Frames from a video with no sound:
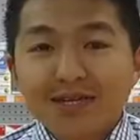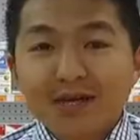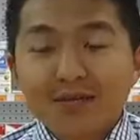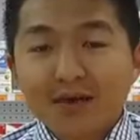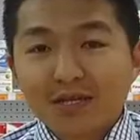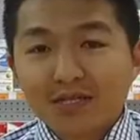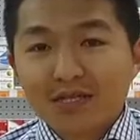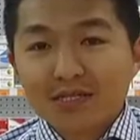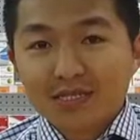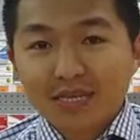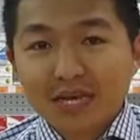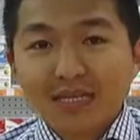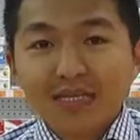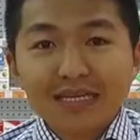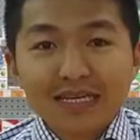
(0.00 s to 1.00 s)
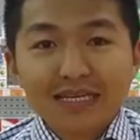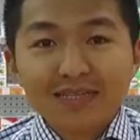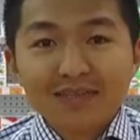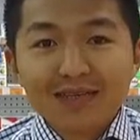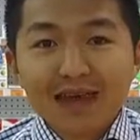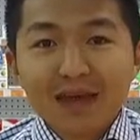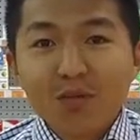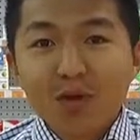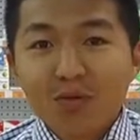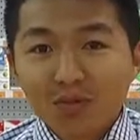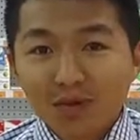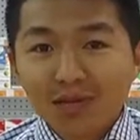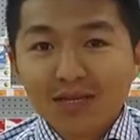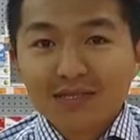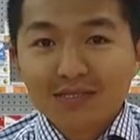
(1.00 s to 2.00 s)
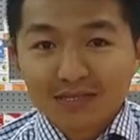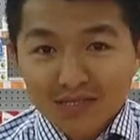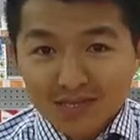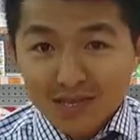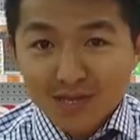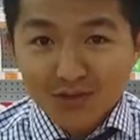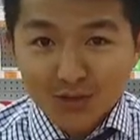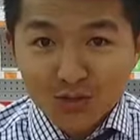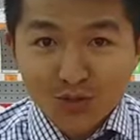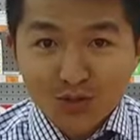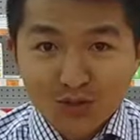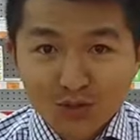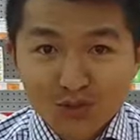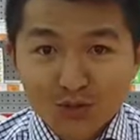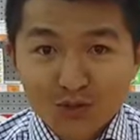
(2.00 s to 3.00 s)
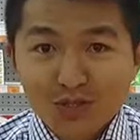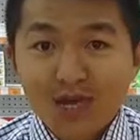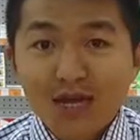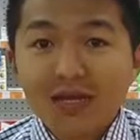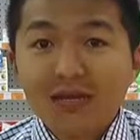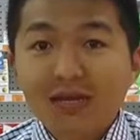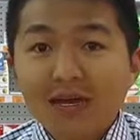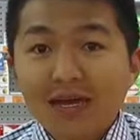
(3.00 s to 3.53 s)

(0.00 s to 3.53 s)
I'm actually standing in 8 Mile Plains discount drugstore today,